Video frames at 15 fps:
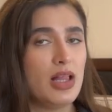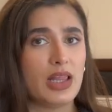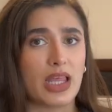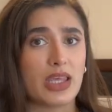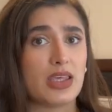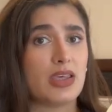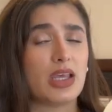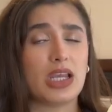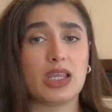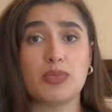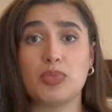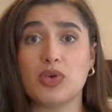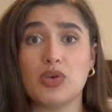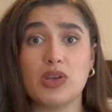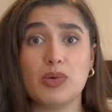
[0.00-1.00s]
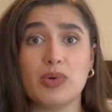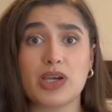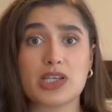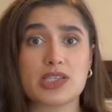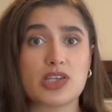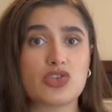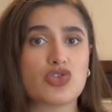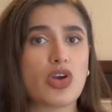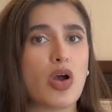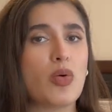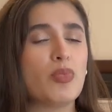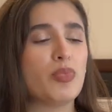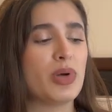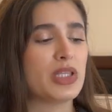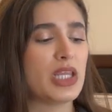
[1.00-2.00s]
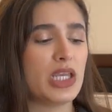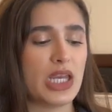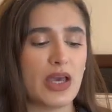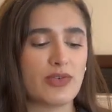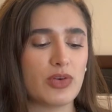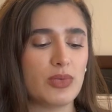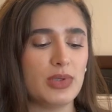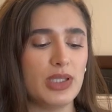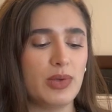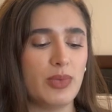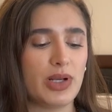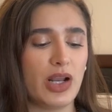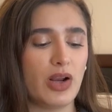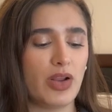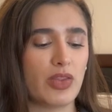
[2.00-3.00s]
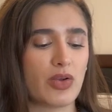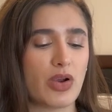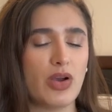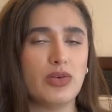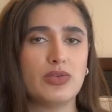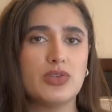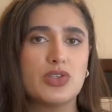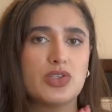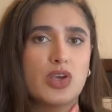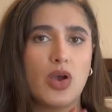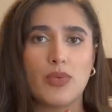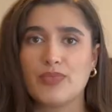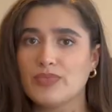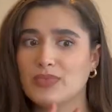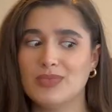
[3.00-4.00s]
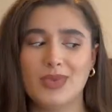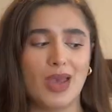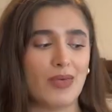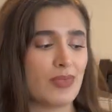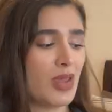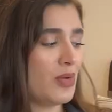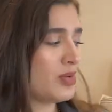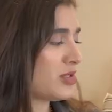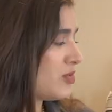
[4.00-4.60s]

like getting puny wick syndrome, but they never really went out on their own. So yeah, it was